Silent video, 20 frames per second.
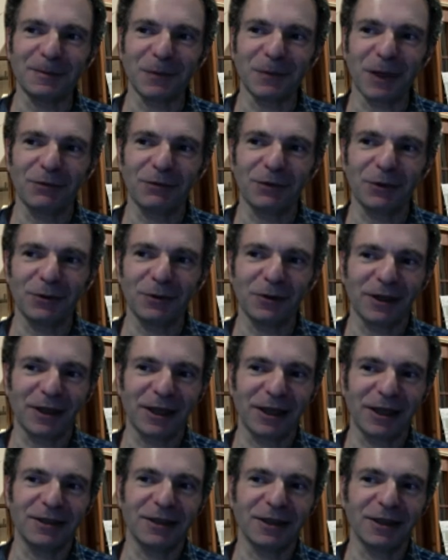if you look
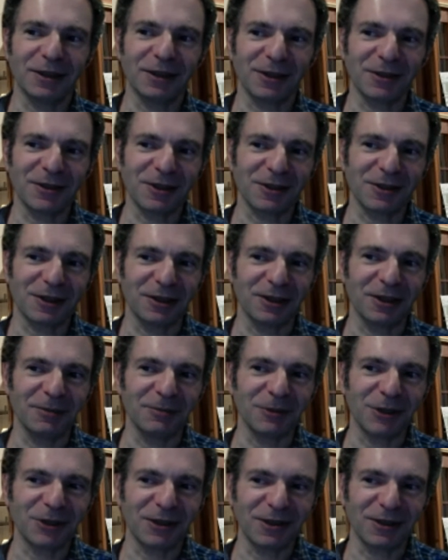at Nicholas
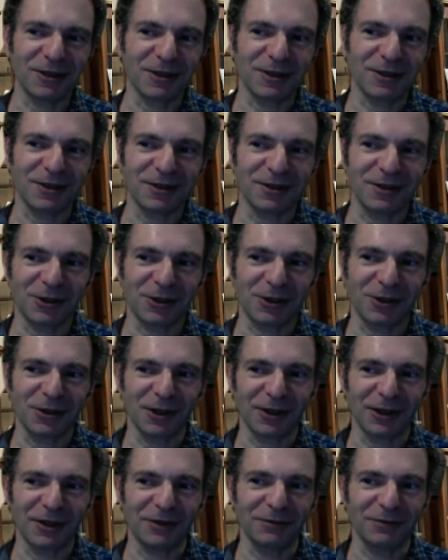Slonimsky's
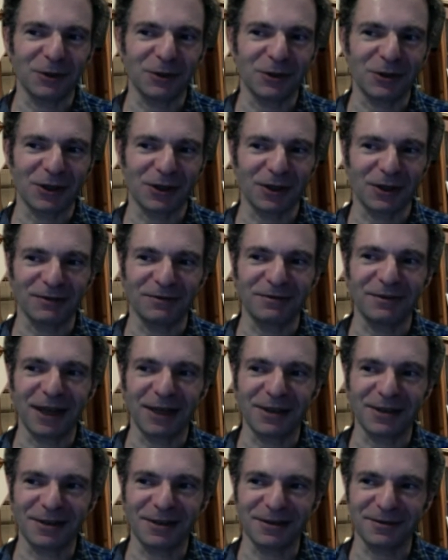Dictionary of Musical
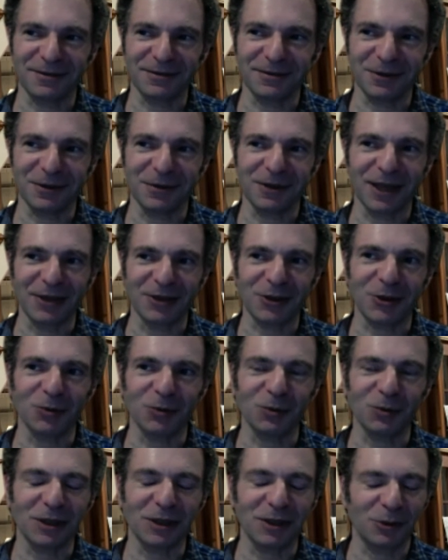Invective, you get to
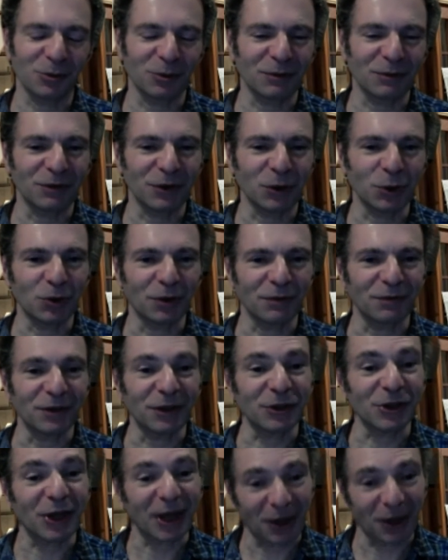read a review of the
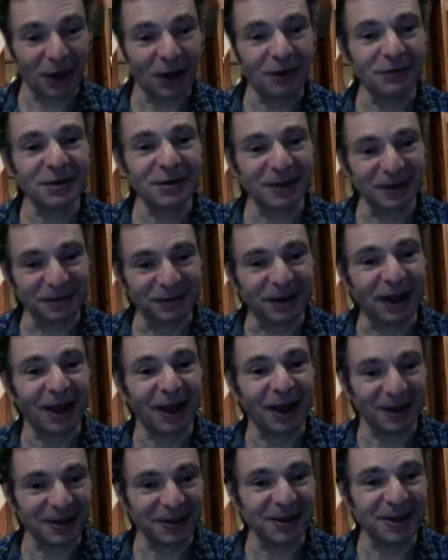Tchaikovsky
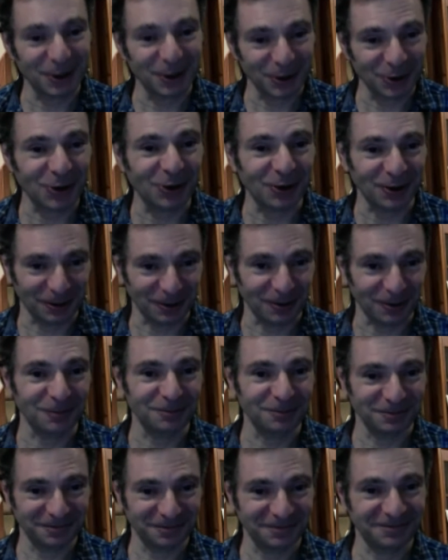Violin Concerto,
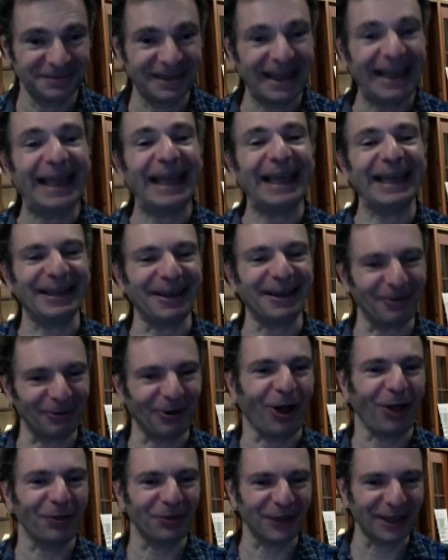of
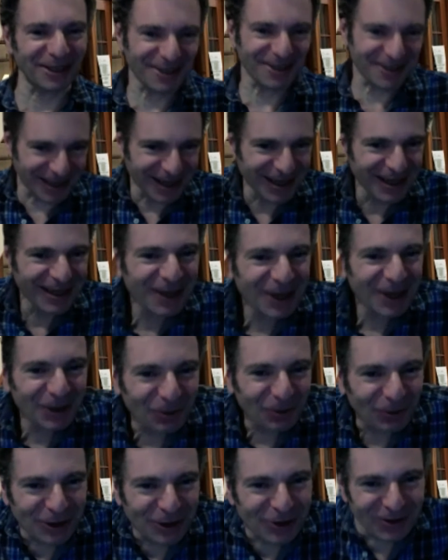all things,
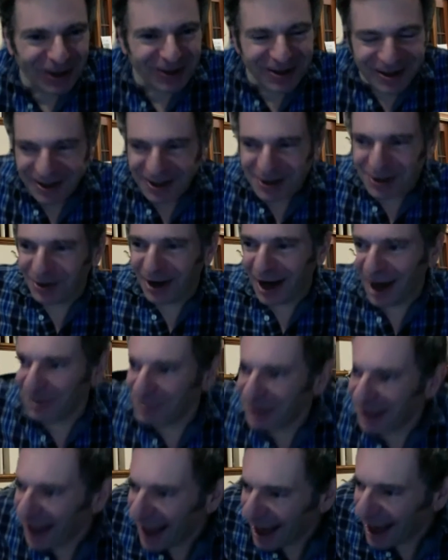which was described
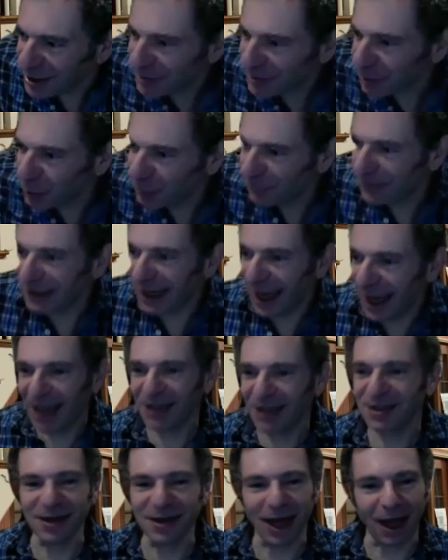the last movement
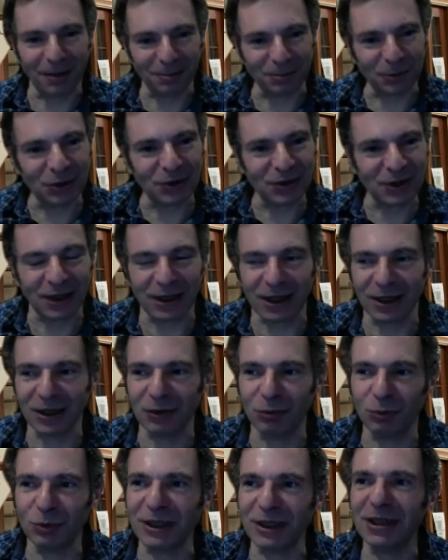as not music.
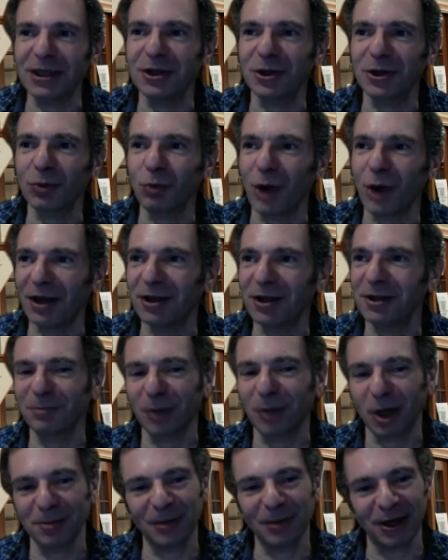We hear wild
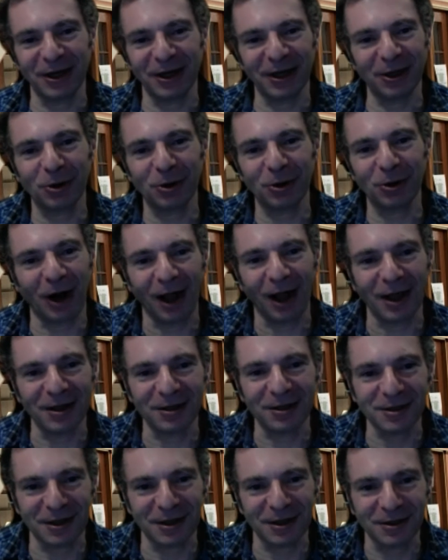barbaric
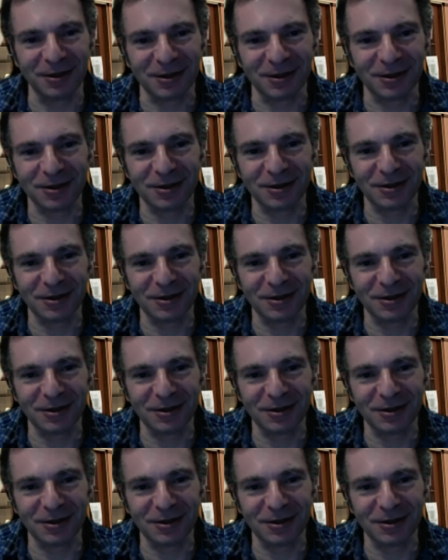cries and